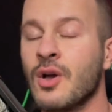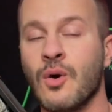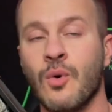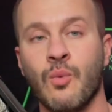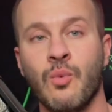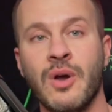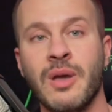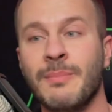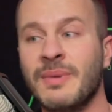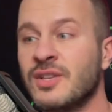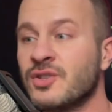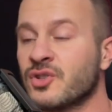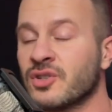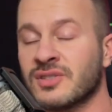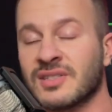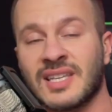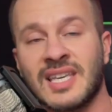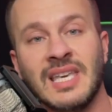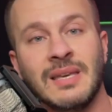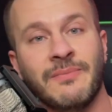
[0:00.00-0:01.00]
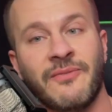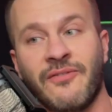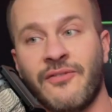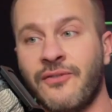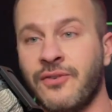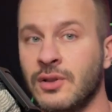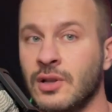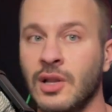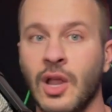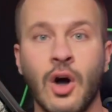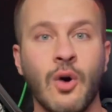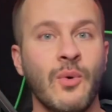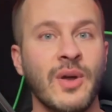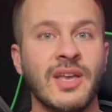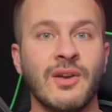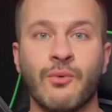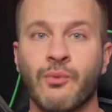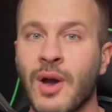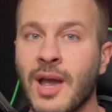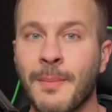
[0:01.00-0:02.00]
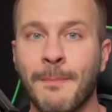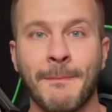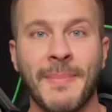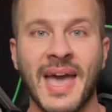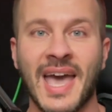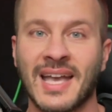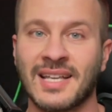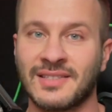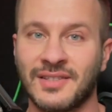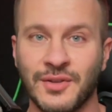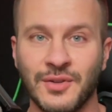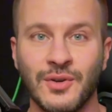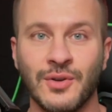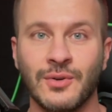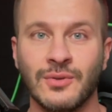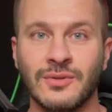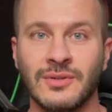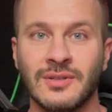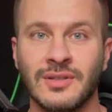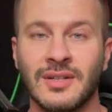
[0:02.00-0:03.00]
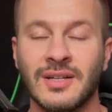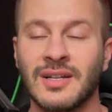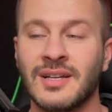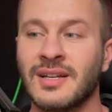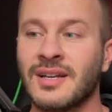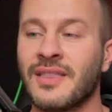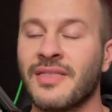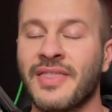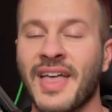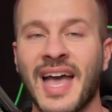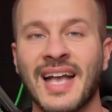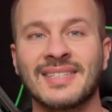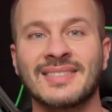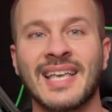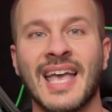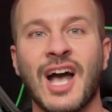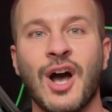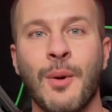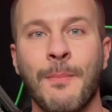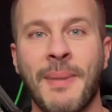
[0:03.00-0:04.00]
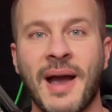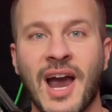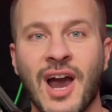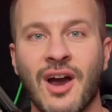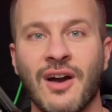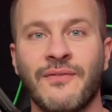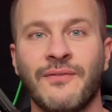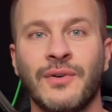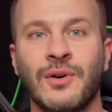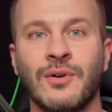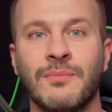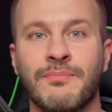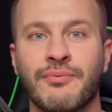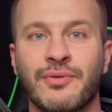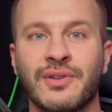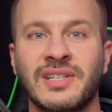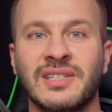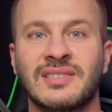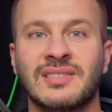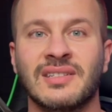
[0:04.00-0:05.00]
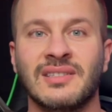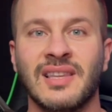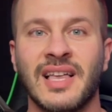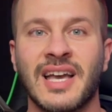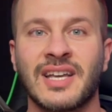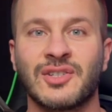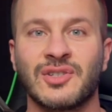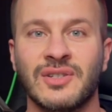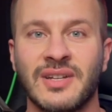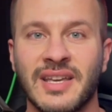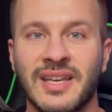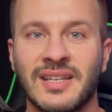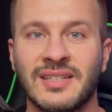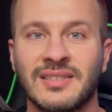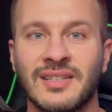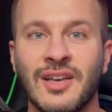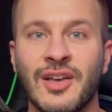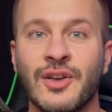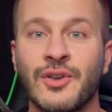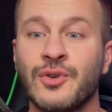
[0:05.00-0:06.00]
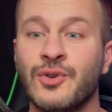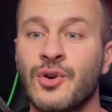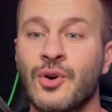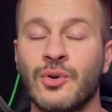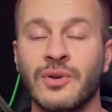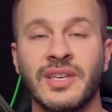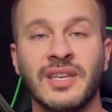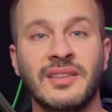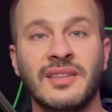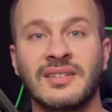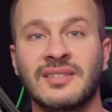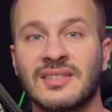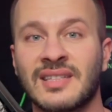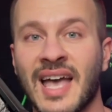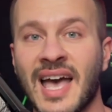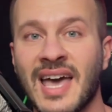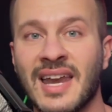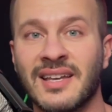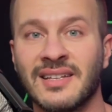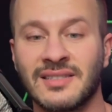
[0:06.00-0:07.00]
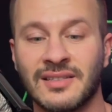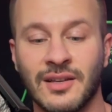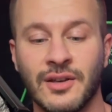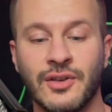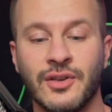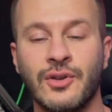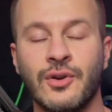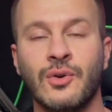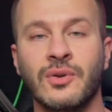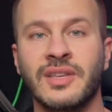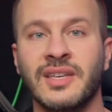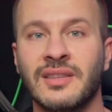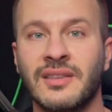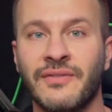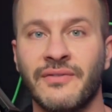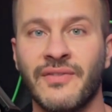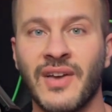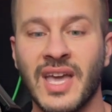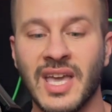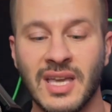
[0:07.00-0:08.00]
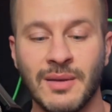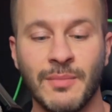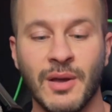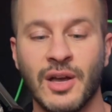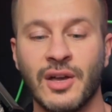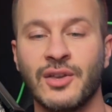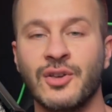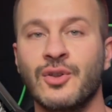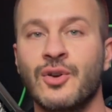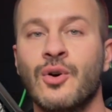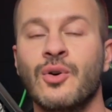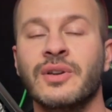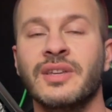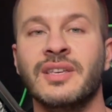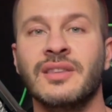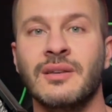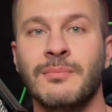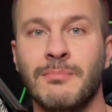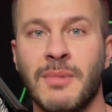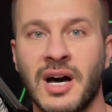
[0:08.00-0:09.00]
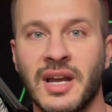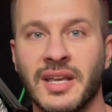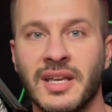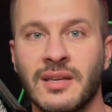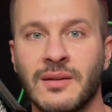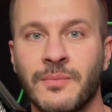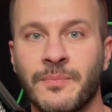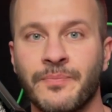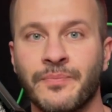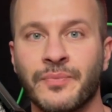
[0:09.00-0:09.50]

women just keep flowing right back to you. That's how powerful pre selection is. You don't need the status, you don't need the fame, you don't need the money.